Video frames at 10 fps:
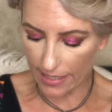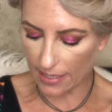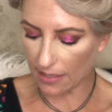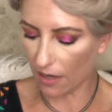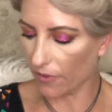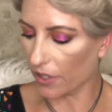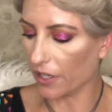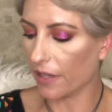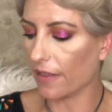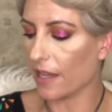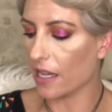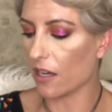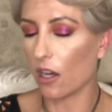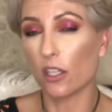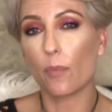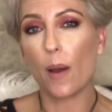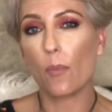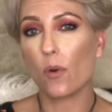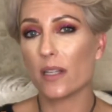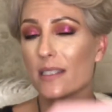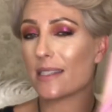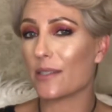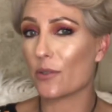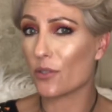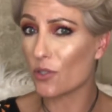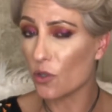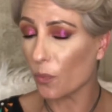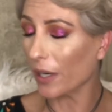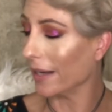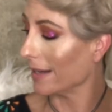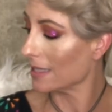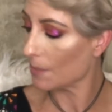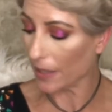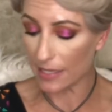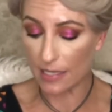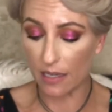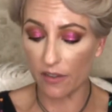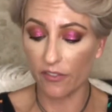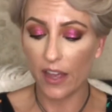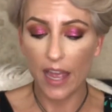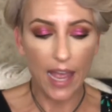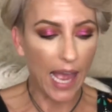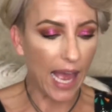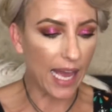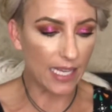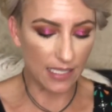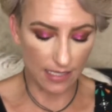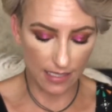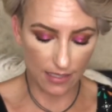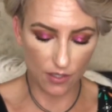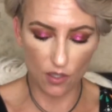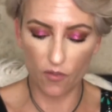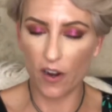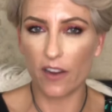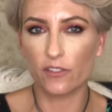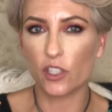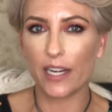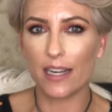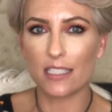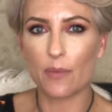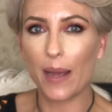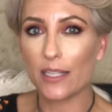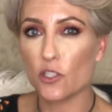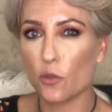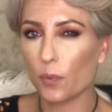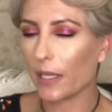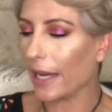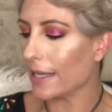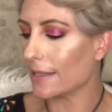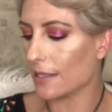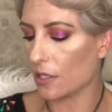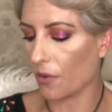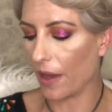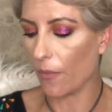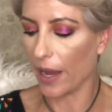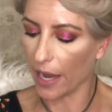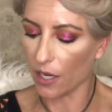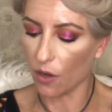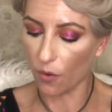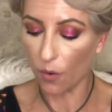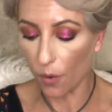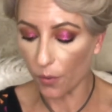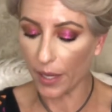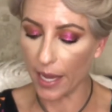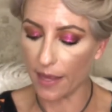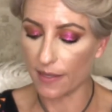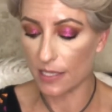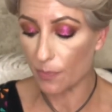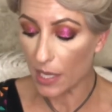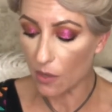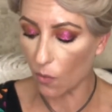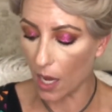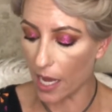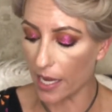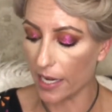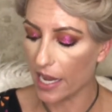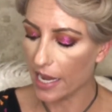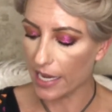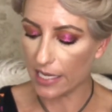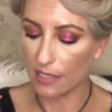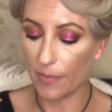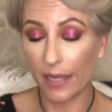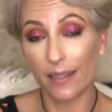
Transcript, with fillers: discovered the ColourPop ones. These are super inexpensive. And so far I've tried not to buy duplicates. So that way I know, okay, this pink one is my